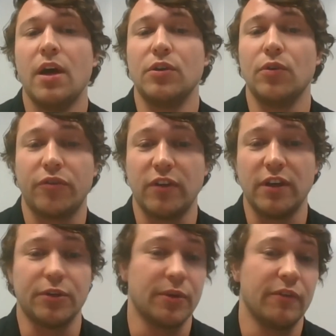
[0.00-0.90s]
you'll see
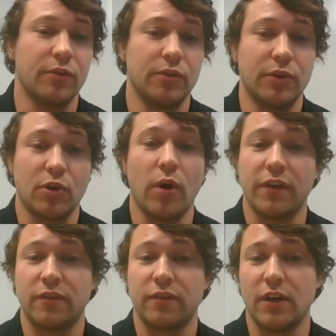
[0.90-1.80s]
your
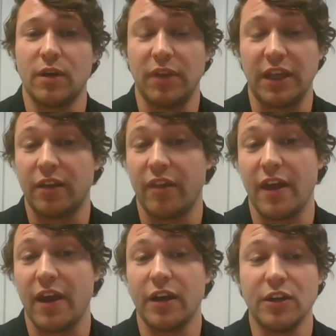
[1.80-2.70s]
request link
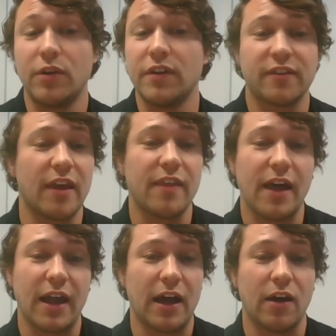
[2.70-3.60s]
there, and you can send
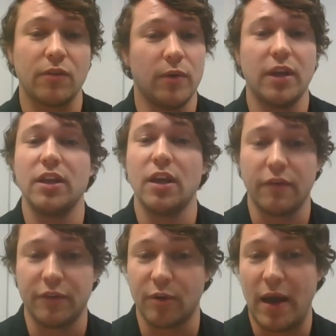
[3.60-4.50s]
that out to any
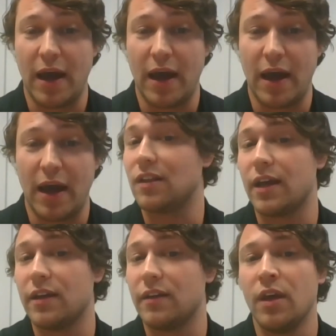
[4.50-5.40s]
of your past
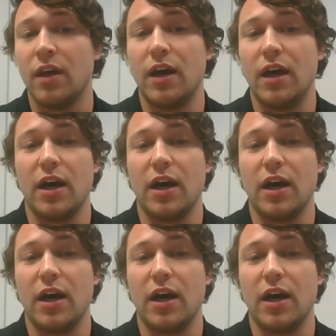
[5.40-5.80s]
clients